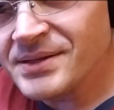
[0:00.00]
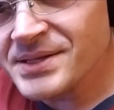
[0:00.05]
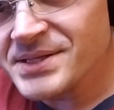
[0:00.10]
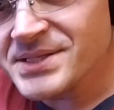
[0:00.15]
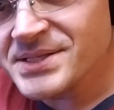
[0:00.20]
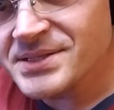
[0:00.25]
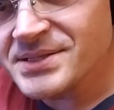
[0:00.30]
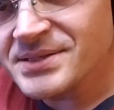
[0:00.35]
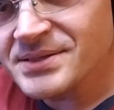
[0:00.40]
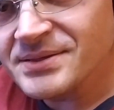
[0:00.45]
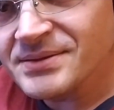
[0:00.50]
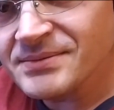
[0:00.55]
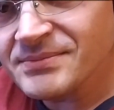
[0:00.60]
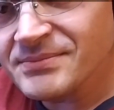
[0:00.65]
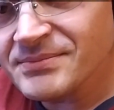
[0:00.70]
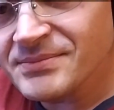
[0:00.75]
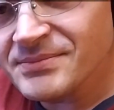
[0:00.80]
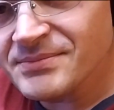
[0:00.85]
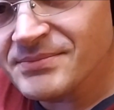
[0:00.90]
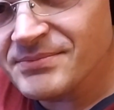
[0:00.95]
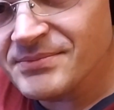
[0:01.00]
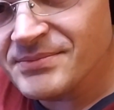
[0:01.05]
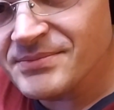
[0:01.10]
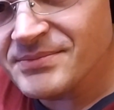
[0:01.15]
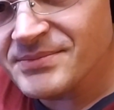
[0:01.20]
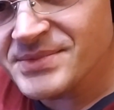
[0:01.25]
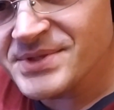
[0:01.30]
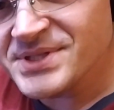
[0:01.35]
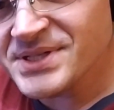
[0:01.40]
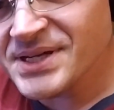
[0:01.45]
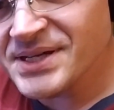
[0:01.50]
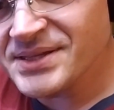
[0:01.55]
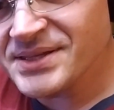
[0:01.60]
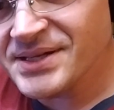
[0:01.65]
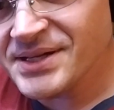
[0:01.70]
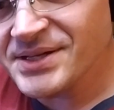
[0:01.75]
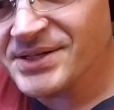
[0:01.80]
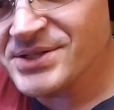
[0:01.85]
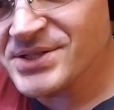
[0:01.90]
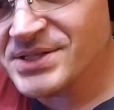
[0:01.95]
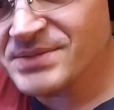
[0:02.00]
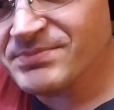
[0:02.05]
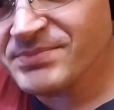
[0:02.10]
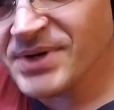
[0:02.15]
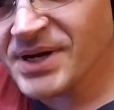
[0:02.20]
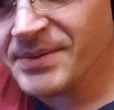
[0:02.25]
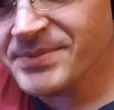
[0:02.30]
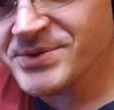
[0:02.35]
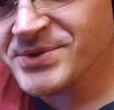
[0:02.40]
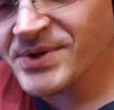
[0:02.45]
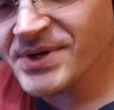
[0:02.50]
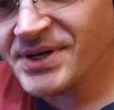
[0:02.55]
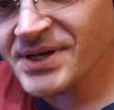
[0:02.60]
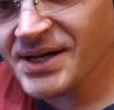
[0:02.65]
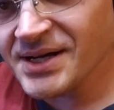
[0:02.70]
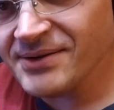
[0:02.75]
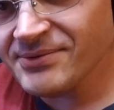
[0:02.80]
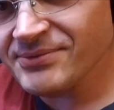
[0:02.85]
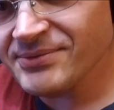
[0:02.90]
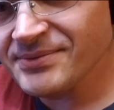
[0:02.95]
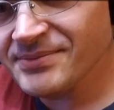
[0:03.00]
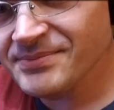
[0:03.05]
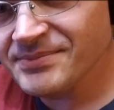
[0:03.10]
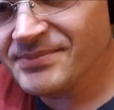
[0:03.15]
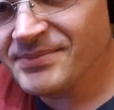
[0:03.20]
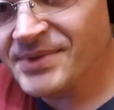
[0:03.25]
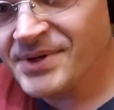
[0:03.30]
This side thing just pops right off.